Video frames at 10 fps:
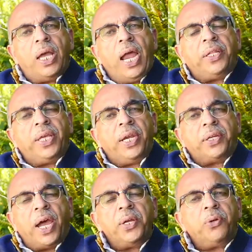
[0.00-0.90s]
and they
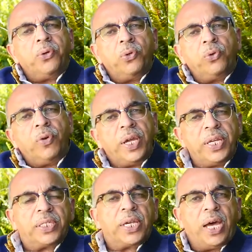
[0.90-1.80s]
try to do
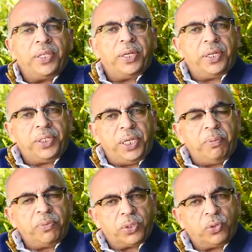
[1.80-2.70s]
various other
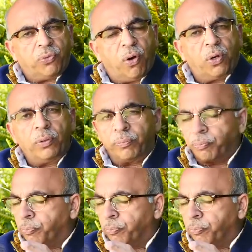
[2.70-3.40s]
regimes to follow,